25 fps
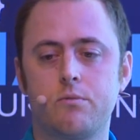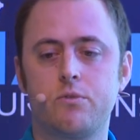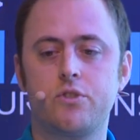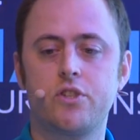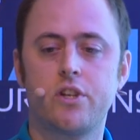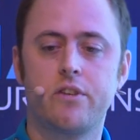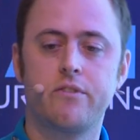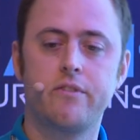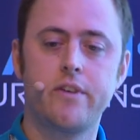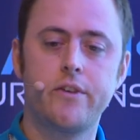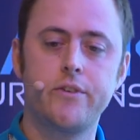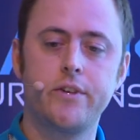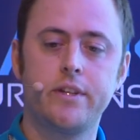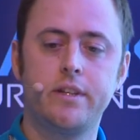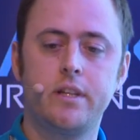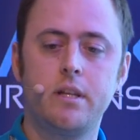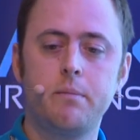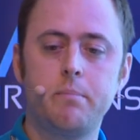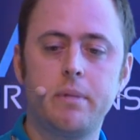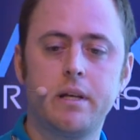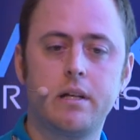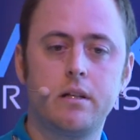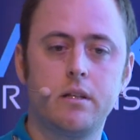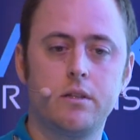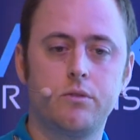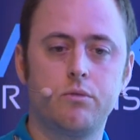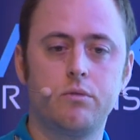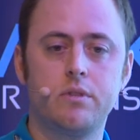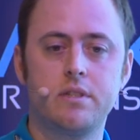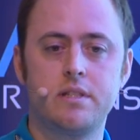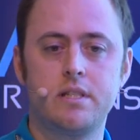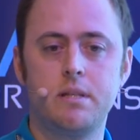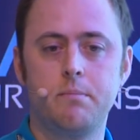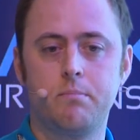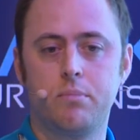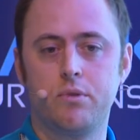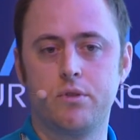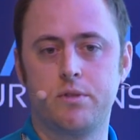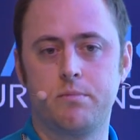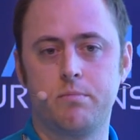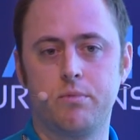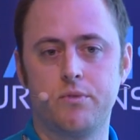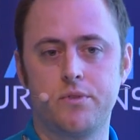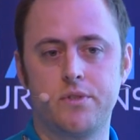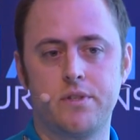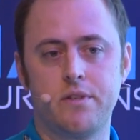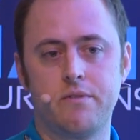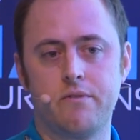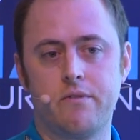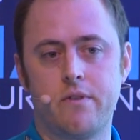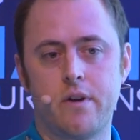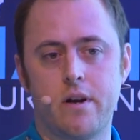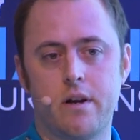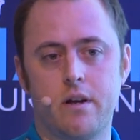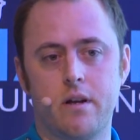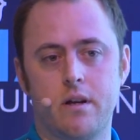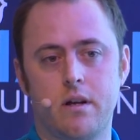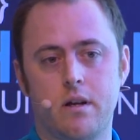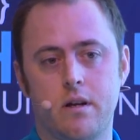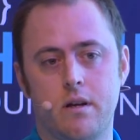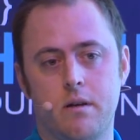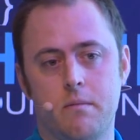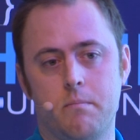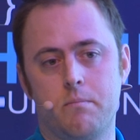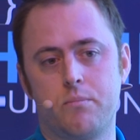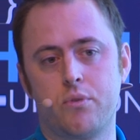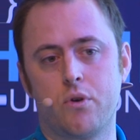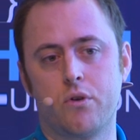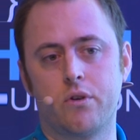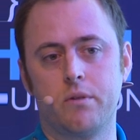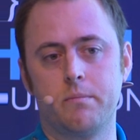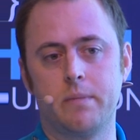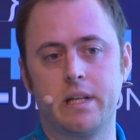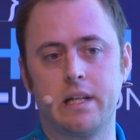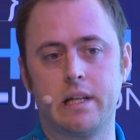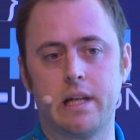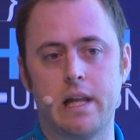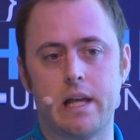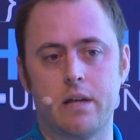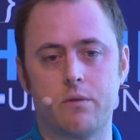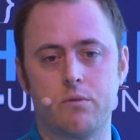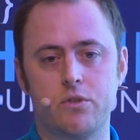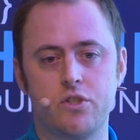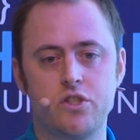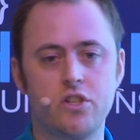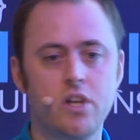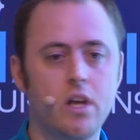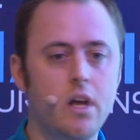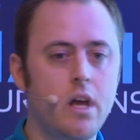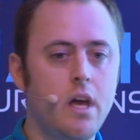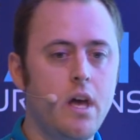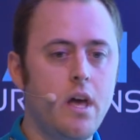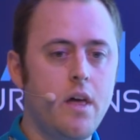which are very typical to the C++ programming language.